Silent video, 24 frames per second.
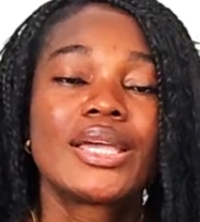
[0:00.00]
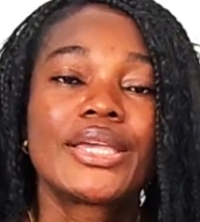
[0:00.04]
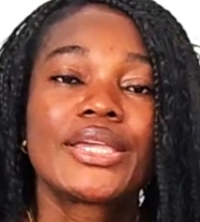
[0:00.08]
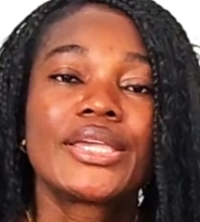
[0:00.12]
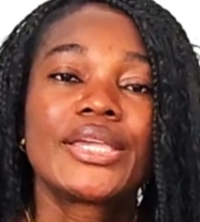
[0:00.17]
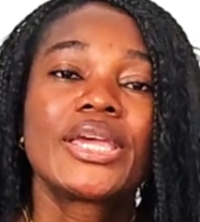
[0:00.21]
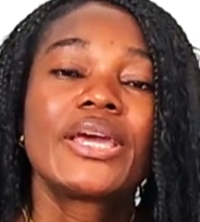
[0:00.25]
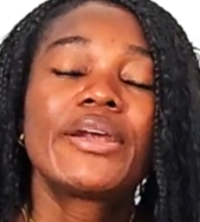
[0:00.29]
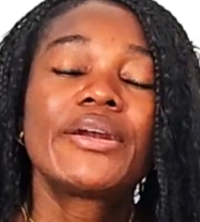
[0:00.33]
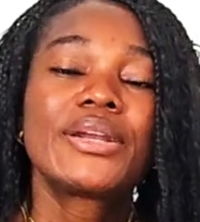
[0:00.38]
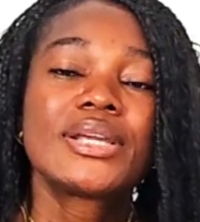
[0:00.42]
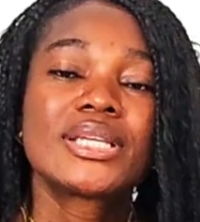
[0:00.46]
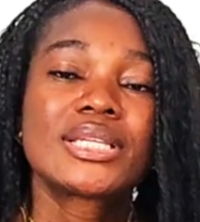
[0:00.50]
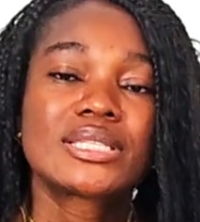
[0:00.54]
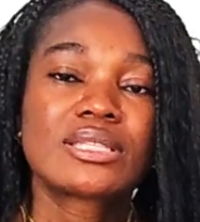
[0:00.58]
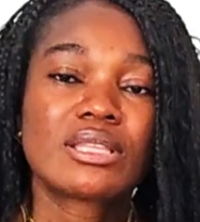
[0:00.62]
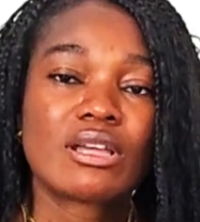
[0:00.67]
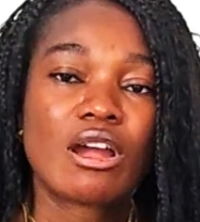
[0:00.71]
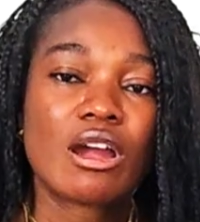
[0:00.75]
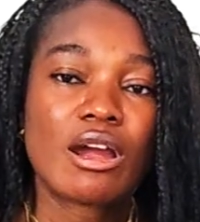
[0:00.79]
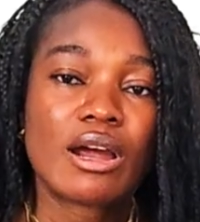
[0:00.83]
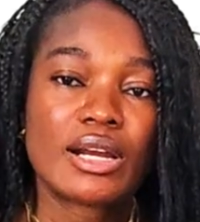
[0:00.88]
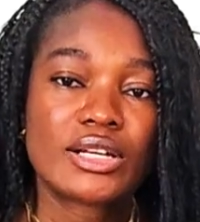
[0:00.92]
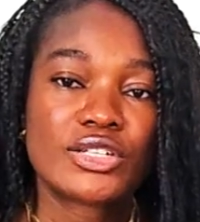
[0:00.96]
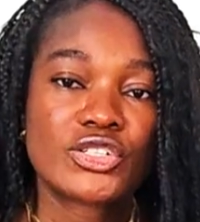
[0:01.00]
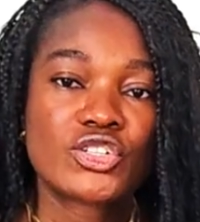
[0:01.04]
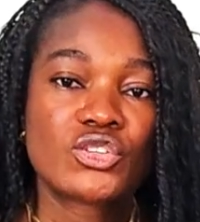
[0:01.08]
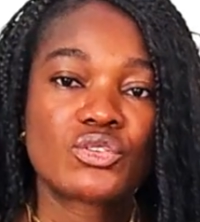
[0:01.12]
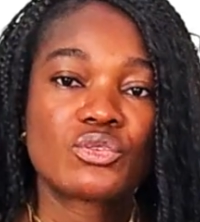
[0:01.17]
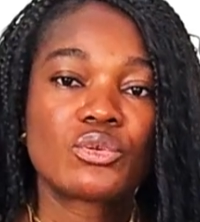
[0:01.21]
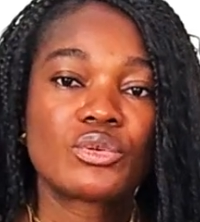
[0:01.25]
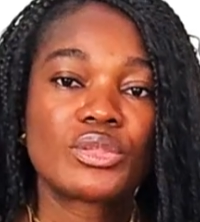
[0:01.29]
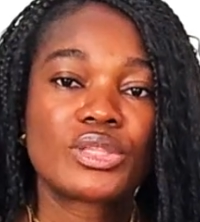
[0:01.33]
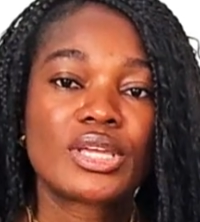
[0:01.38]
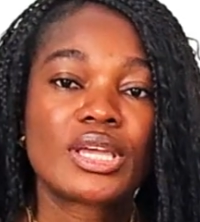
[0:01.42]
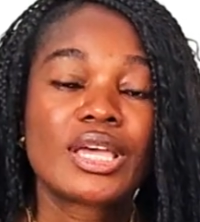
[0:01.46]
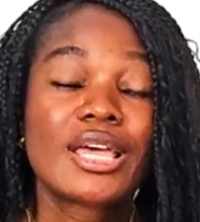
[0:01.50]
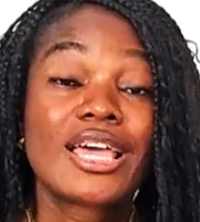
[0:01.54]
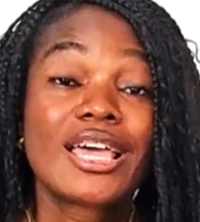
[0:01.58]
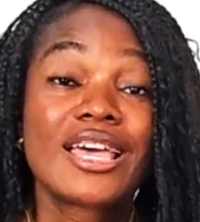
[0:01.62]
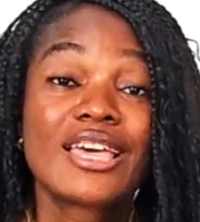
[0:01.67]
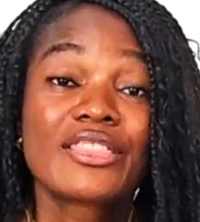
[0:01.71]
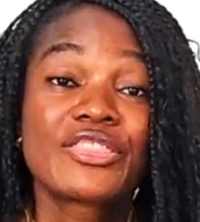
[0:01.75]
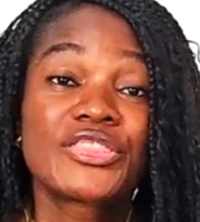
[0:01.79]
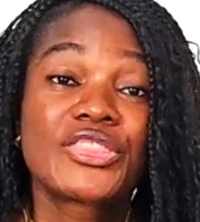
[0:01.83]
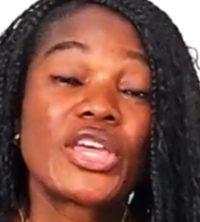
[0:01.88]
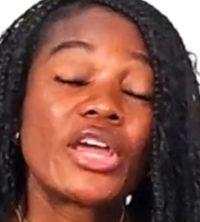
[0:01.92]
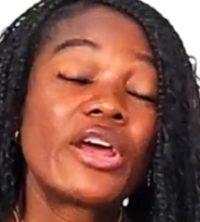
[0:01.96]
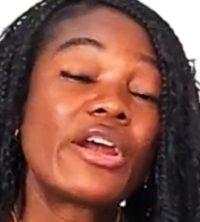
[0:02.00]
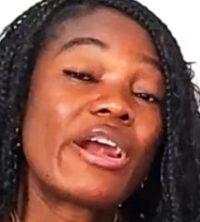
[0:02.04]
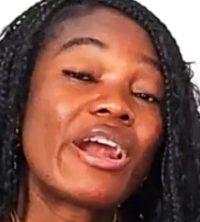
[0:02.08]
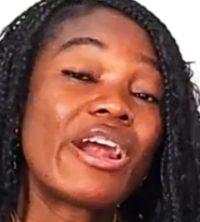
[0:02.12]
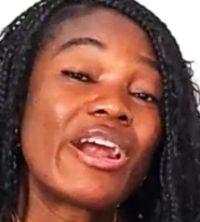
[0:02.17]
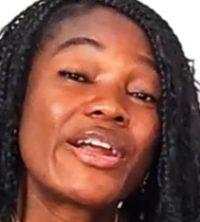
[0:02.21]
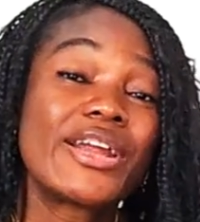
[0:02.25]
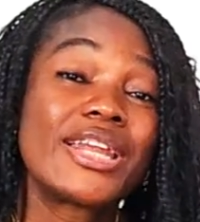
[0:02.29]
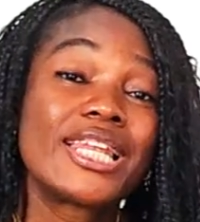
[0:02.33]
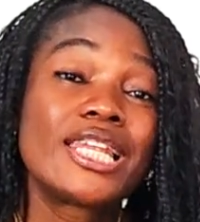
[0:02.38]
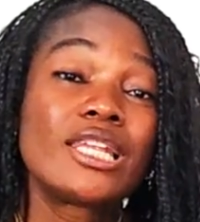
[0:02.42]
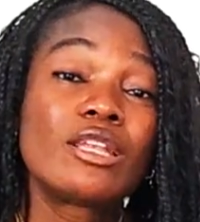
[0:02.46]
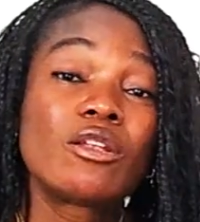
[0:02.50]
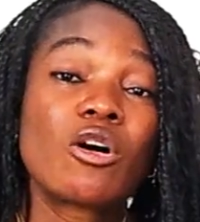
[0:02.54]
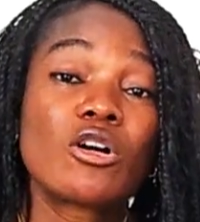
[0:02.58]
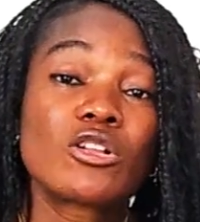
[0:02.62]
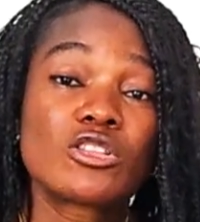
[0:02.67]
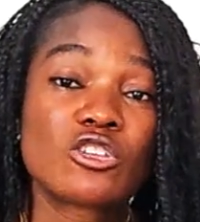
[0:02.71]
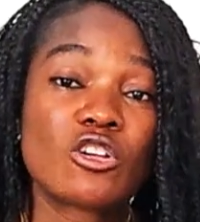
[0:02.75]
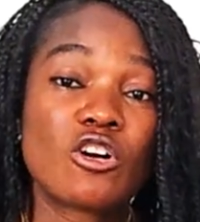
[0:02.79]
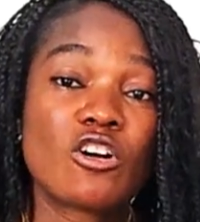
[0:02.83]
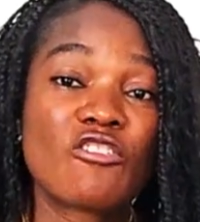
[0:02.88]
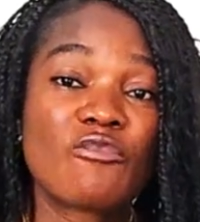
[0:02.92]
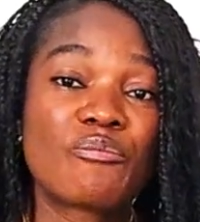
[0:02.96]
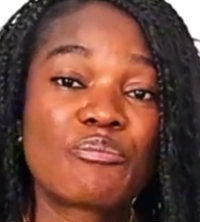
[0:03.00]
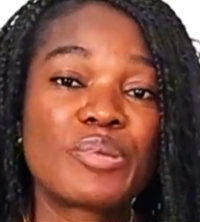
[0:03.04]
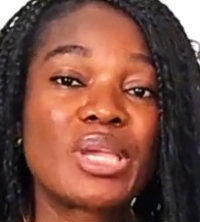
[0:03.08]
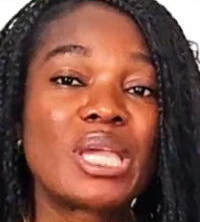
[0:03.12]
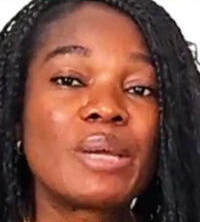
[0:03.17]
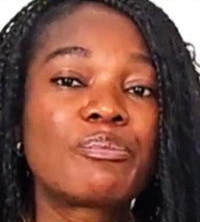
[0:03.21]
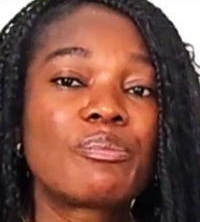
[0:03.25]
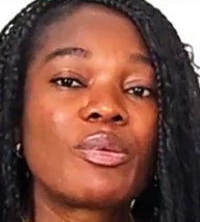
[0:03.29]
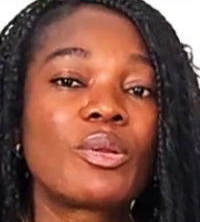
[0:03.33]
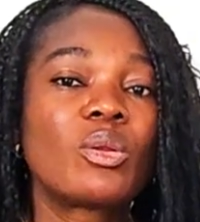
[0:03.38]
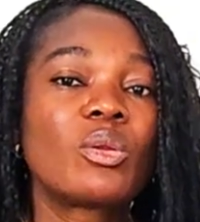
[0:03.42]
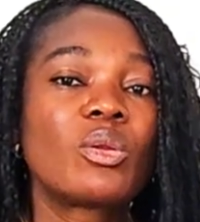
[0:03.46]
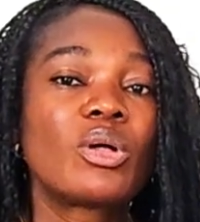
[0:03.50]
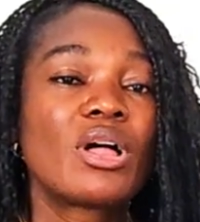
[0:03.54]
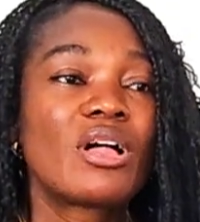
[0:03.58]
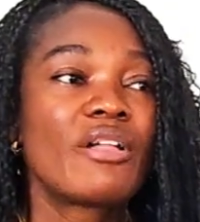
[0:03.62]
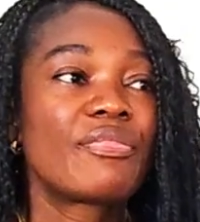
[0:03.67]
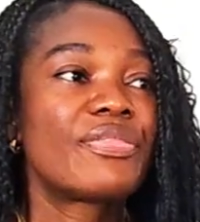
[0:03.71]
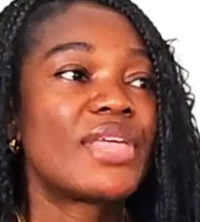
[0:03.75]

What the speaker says: Here is the hard truth. There are a lot of people